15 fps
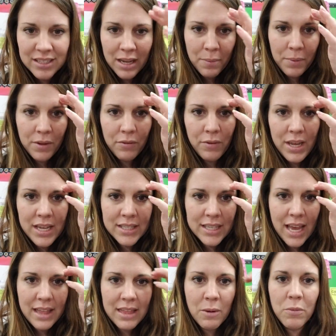couple of weeks.
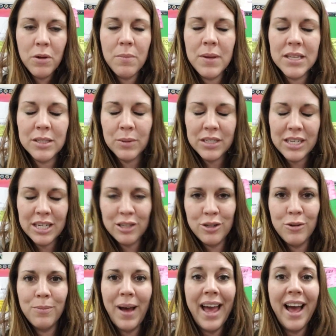And then we'll be switching
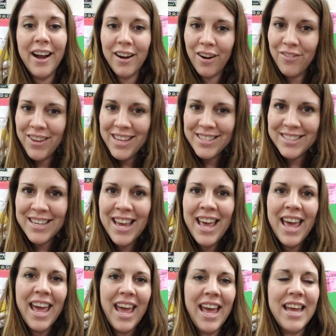to biographies
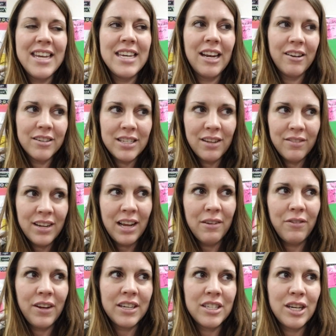and narrative
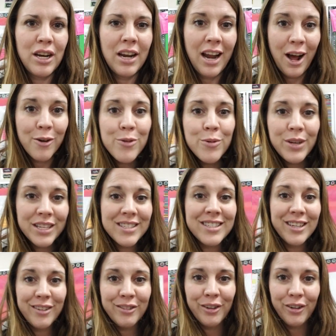nonfiction and how you can
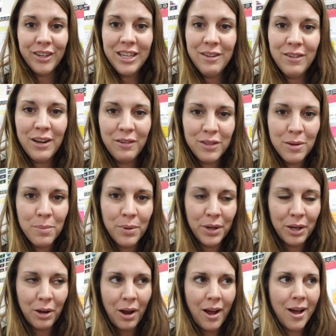still learn even if the
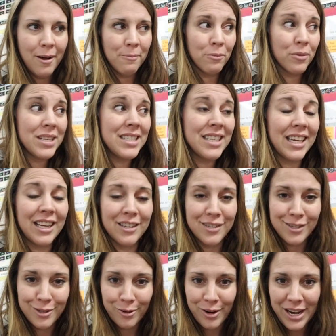book reads like a
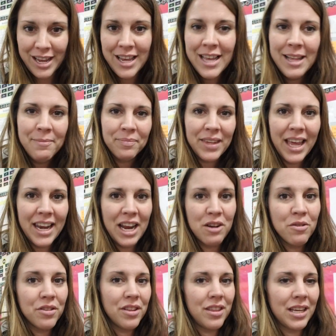story. And I
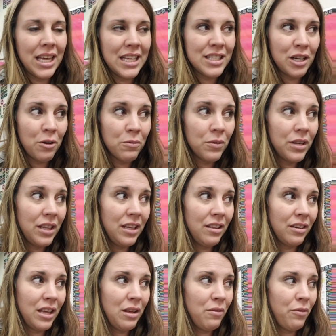know that the kids are really
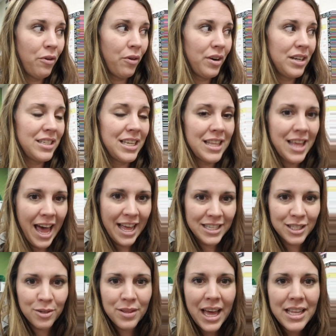looking forward to
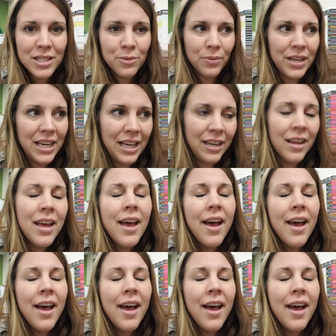that. So that's reading.